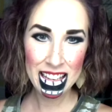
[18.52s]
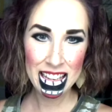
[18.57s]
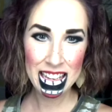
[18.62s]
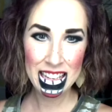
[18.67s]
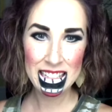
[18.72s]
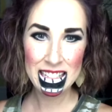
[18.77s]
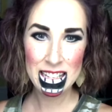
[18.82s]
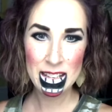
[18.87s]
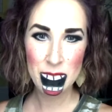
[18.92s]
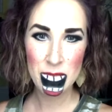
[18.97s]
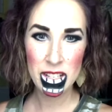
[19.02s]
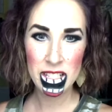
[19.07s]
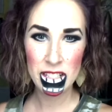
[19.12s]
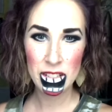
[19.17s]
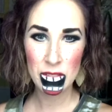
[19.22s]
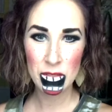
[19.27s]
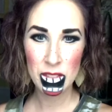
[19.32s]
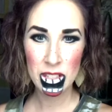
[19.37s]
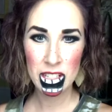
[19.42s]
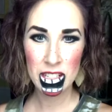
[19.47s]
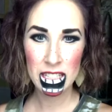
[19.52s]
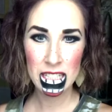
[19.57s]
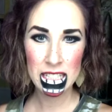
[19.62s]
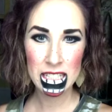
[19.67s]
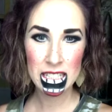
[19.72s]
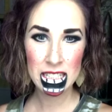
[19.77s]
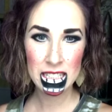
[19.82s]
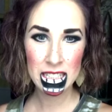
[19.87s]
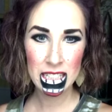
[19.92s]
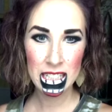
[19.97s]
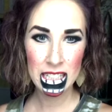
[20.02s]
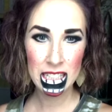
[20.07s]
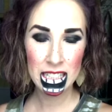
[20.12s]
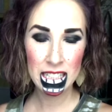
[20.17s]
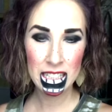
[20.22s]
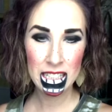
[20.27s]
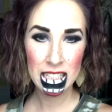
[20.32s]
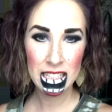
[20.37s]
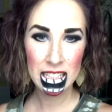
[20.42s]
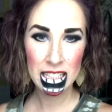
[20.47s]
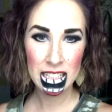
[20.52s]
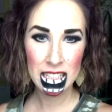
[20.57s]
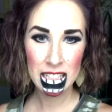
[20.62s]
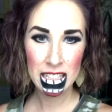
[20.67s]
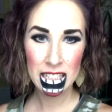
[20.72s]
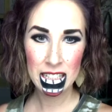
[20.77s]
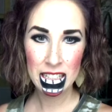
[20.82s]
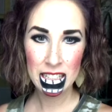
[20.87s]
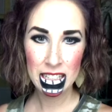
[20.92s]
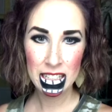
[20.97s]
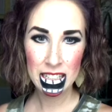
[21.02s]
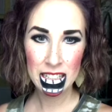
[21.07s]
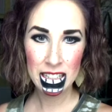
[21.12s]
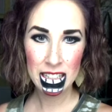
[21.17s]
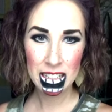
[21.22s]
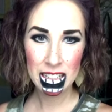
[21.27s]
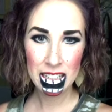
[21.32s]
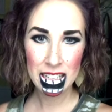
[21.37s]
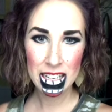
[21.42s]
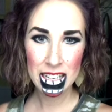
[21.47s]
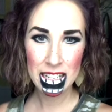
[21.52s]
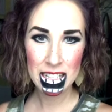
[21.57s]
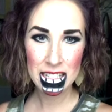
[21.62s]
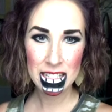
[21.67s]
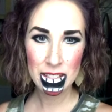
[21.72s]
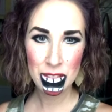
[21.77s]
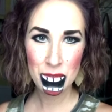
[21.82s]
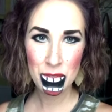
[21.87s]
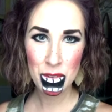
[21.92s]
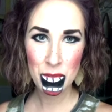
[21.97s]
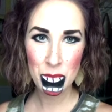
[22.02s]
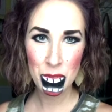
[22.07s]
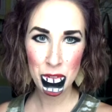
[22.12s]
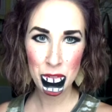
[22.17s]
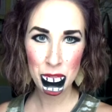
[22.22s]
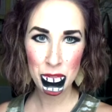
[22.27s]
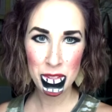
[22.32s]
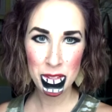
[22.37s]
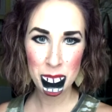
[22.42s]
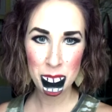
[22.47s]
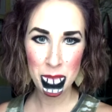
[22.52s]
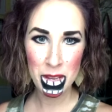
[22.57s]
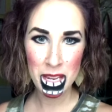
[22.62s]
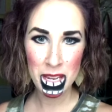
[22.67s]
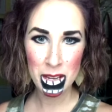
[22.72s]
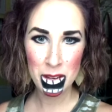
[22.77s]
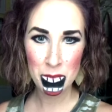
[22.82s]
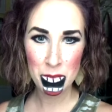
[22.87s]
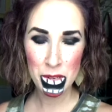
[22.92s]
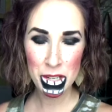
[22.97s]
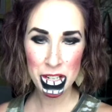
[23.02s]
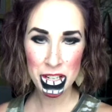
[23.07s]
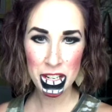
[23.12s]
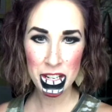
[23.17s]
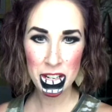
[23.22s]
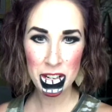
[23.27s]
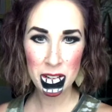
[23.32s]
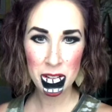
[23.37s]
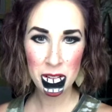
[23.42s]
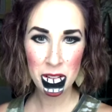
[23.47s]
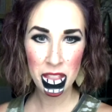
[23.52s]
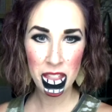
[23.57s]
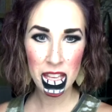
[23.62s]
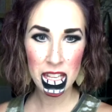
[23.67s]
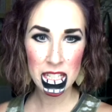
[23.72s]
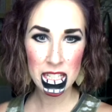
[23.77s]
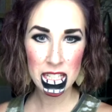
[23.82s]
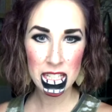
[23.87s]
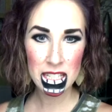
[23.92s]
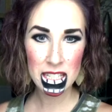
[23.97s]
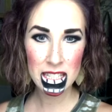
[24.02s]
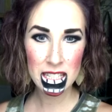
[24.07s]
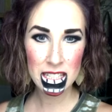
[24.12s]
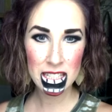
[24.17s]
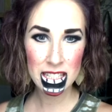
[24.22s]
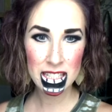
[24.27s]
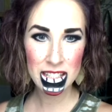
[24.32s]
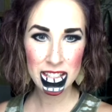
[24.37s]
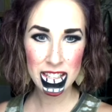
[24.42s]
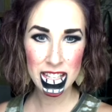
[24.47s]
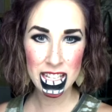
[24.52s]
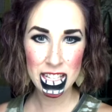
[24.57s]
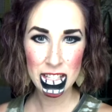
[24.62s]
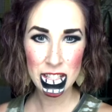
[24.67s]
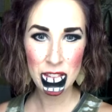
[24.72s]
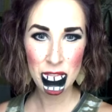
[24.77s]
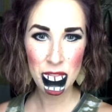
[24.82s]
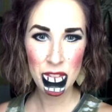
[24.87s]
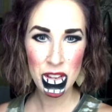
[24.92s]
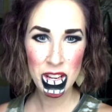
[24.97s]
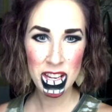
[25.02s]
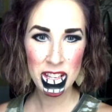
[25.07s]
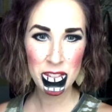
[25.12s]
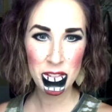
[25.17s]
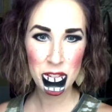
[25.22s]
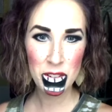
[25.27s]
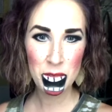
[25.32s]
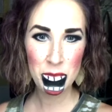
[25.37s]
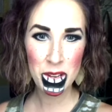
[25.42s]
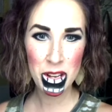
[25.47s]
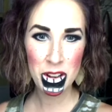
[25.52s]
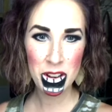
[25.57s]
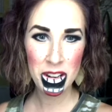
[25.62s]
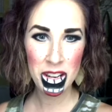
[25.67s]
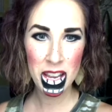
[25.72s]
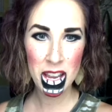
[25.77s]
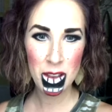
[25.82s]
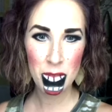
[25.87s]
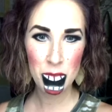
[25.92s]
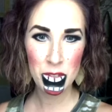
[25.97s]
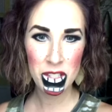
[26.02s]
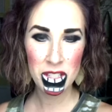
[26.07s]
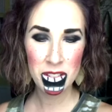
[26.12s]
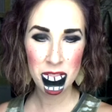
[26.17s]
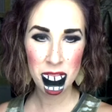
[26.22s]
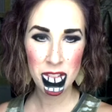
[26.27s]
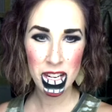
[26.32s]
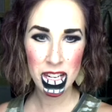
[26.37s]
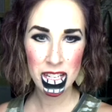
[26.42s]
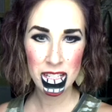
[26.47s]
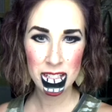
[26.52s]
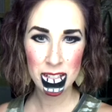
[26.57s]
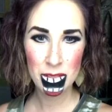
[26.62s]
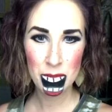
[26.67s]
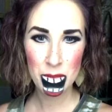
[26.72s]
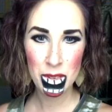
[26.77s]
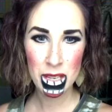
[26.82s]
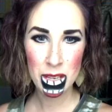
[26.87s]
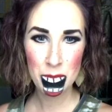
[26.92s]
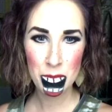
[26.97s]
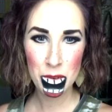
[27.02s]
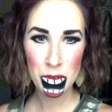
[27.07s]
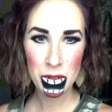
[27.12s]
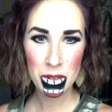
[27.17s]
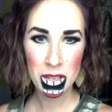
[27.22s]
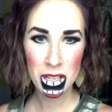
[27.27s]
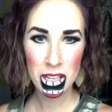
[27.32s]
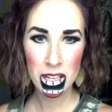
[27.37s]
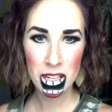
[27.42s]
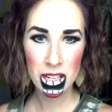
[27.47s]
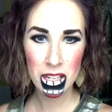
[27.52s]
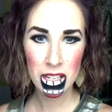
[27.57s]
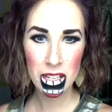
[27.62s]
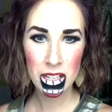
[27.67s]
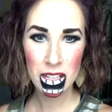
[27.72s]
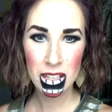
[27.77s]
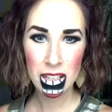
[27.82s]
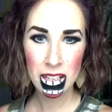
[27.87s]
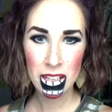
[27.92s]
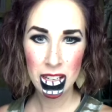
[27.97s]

I can't take myself seriously. Let's remove some makeup here, y'all. Let's let's do this. If you guys are jumping on, I am just inviting some people here.